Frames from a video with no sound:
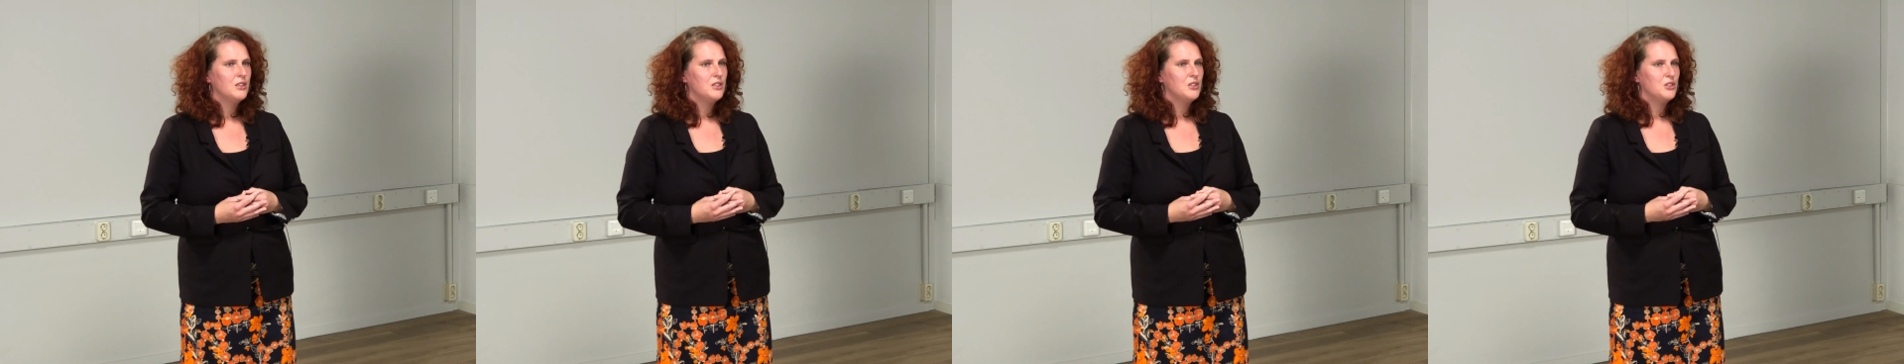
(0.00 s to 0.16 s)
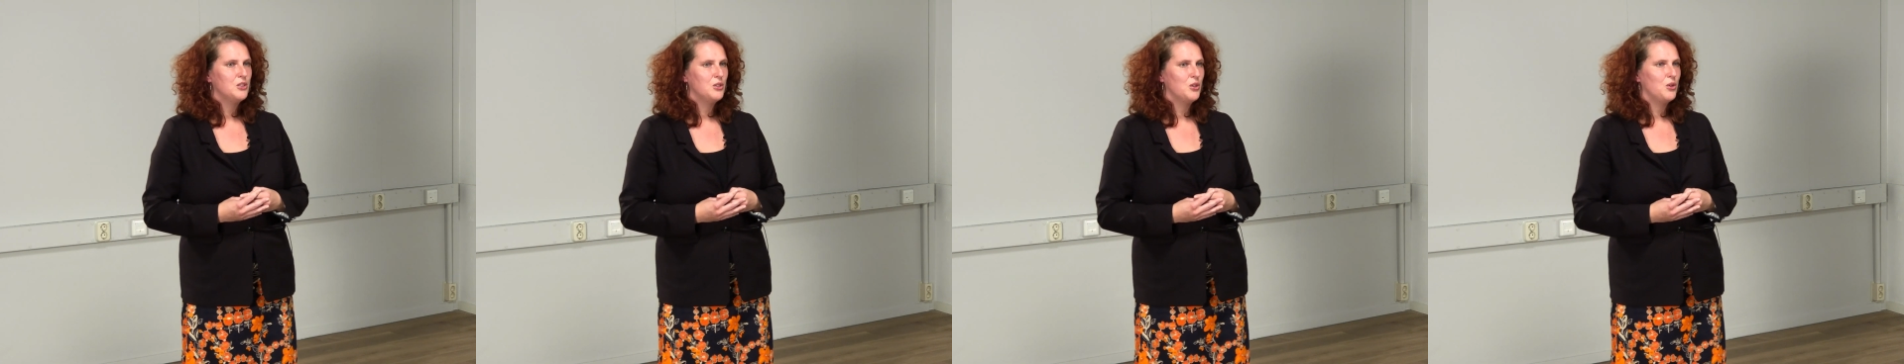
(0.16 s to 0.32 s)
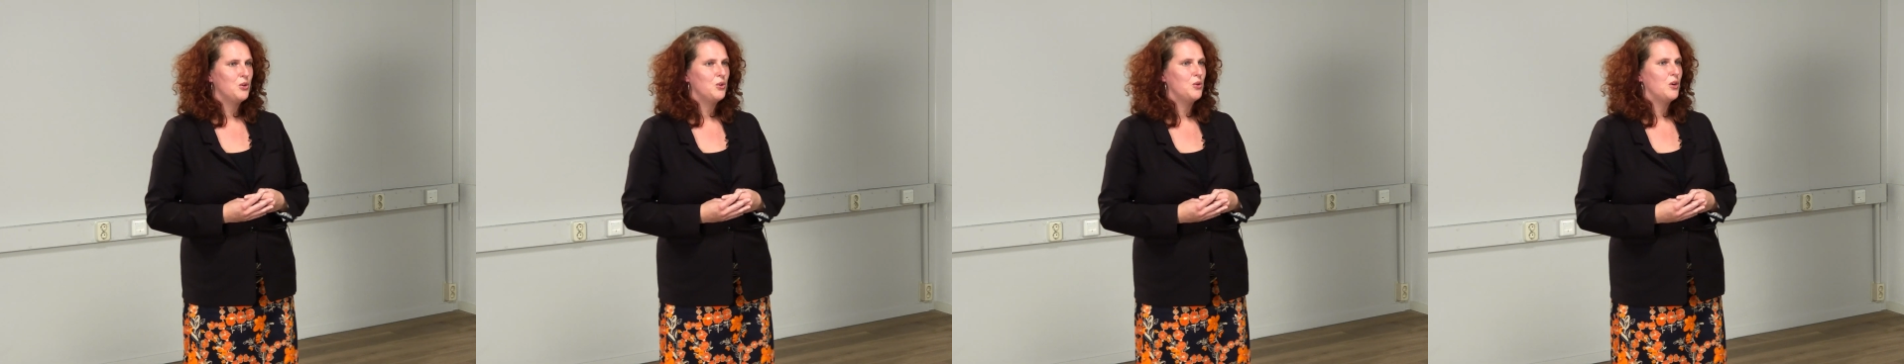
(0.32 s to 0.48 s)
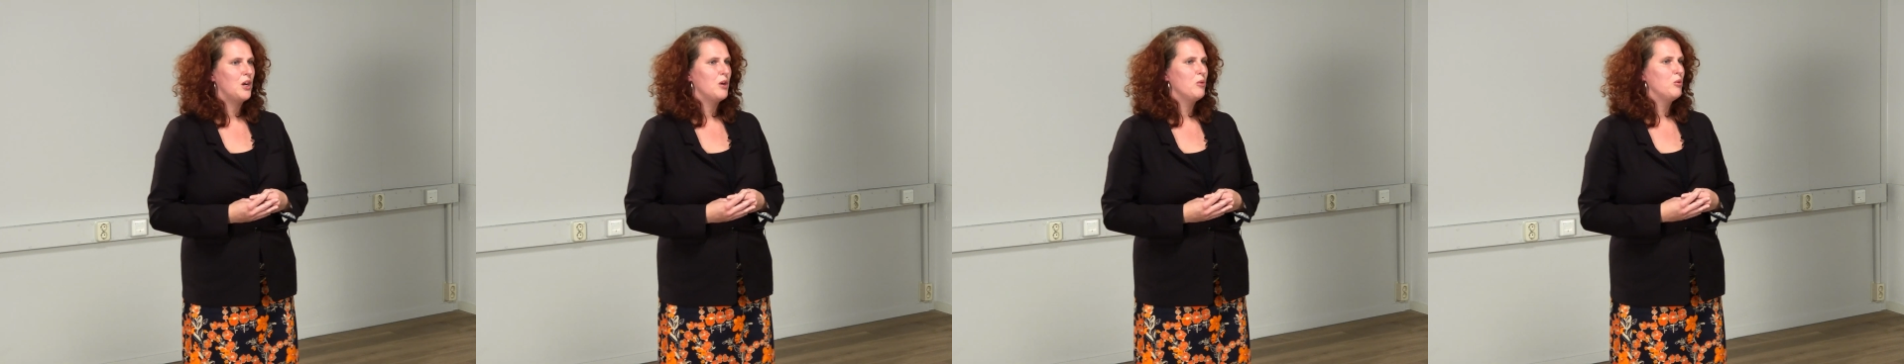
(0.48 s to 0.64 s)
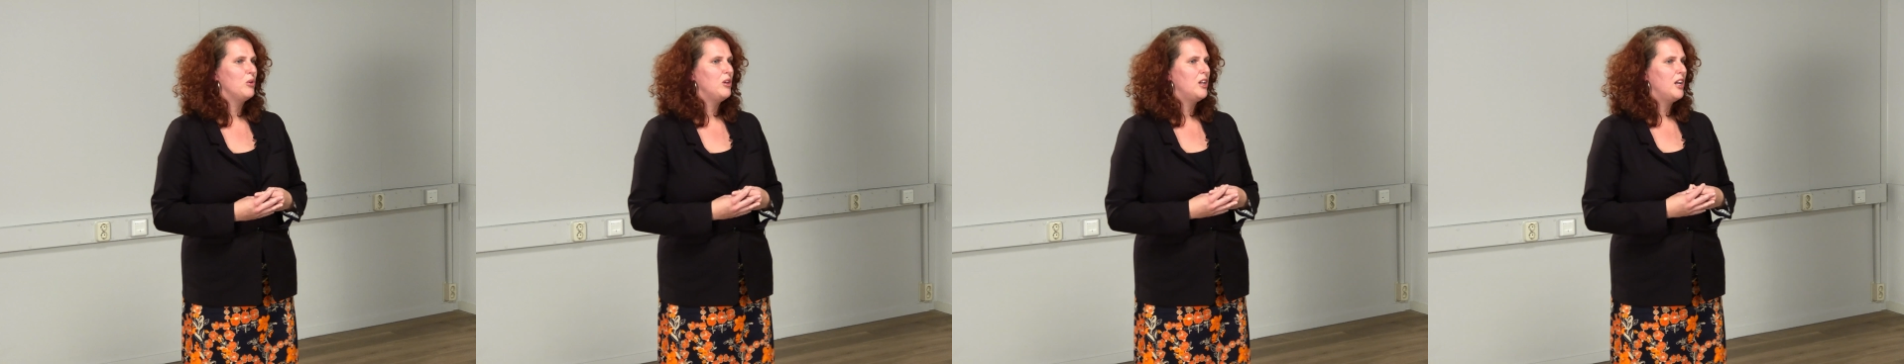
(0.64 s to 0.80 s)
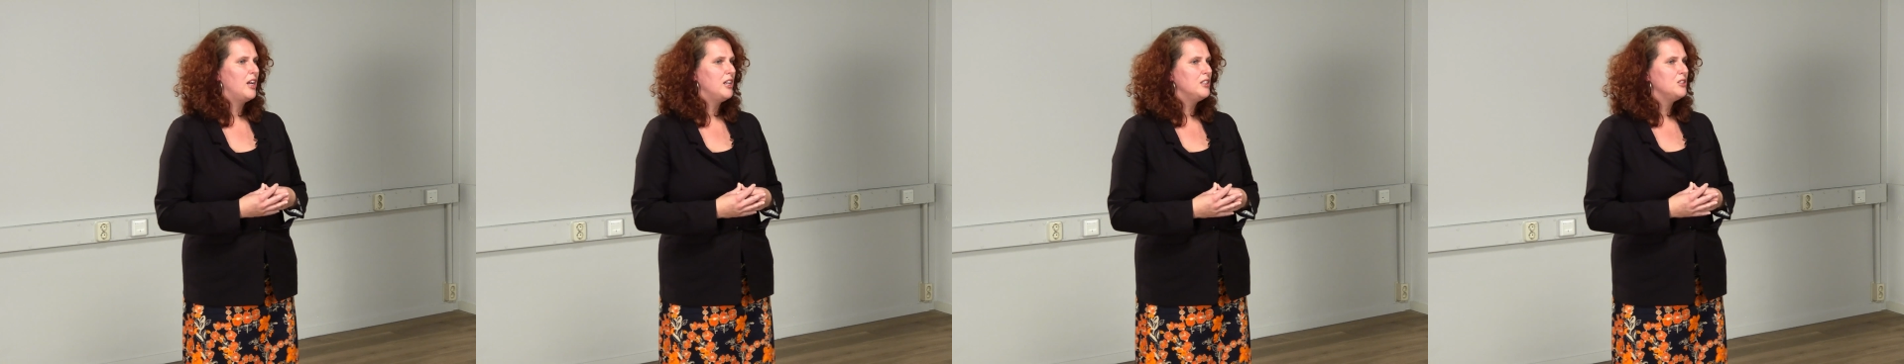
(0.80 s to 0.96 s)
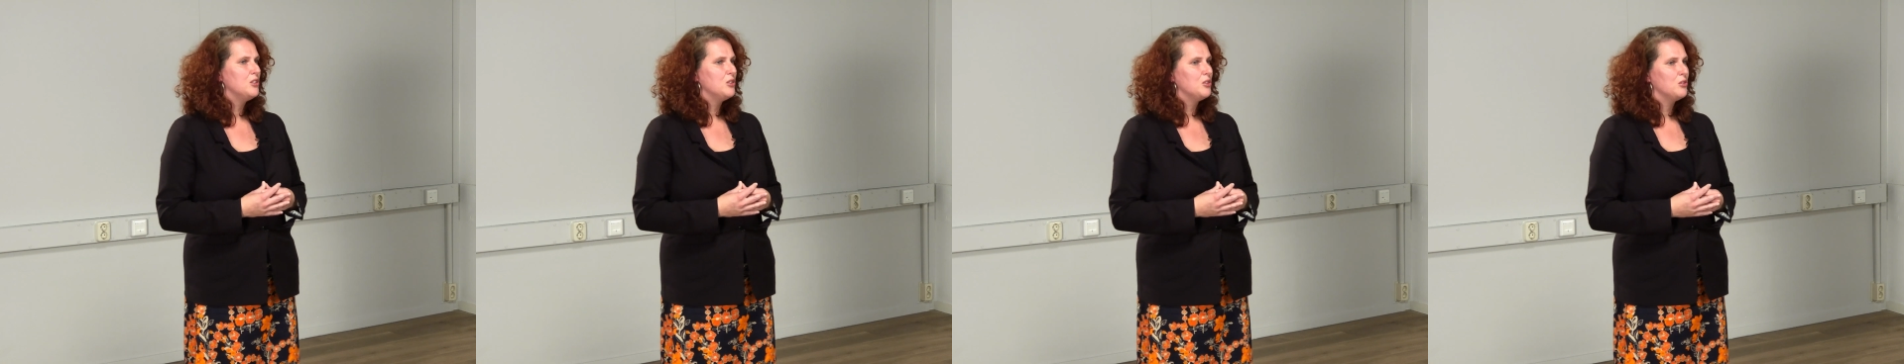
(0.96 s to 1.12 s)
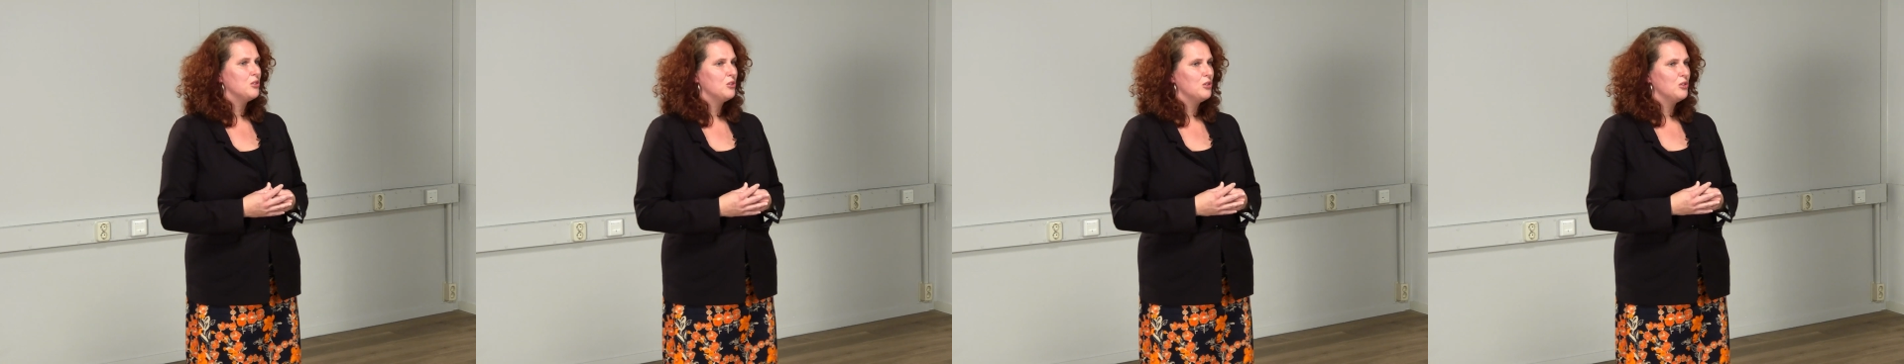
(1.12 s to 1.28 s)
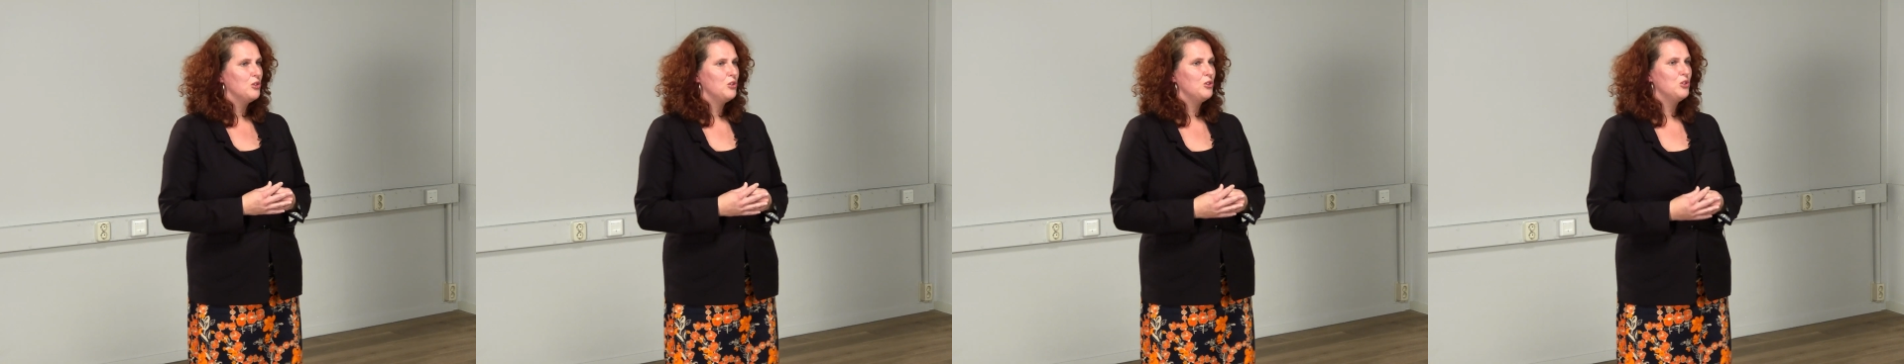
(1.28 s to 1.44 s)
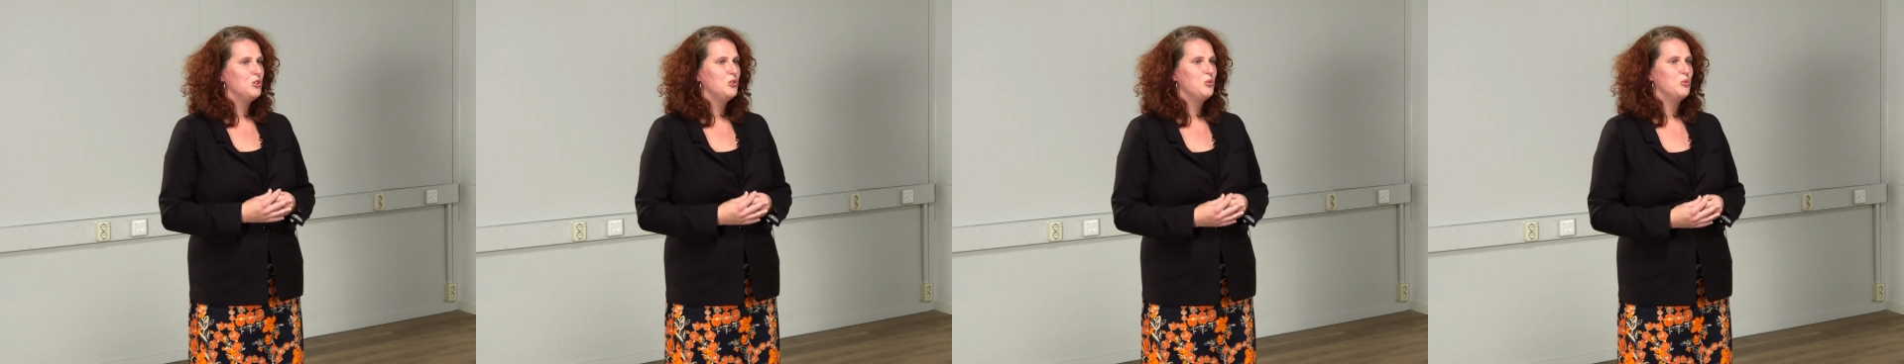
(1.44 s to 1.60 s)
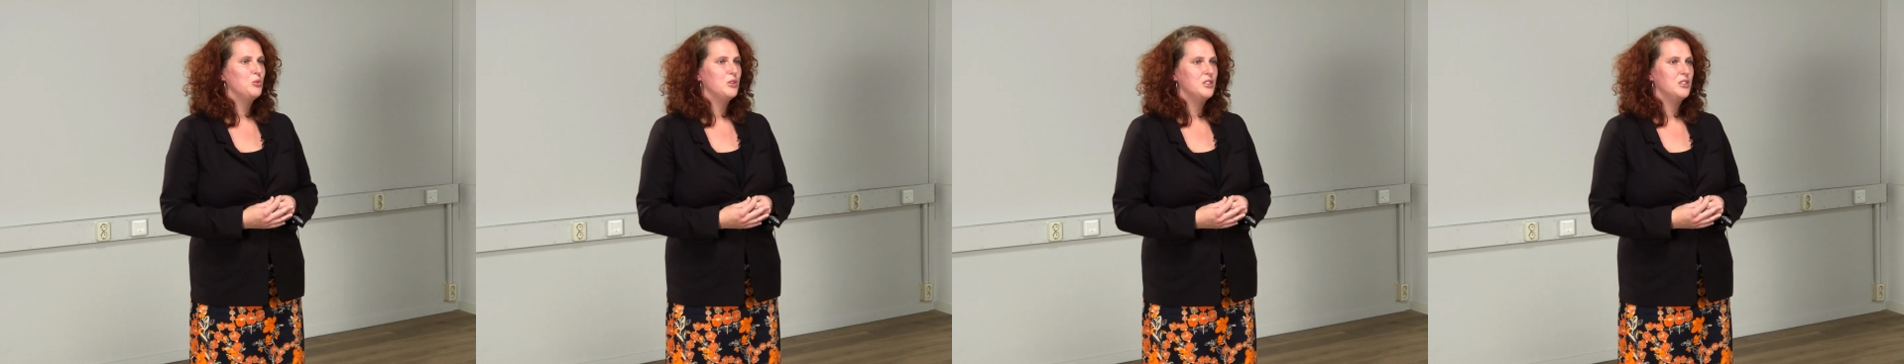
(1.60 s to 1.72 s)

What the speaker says: So I would like to conclude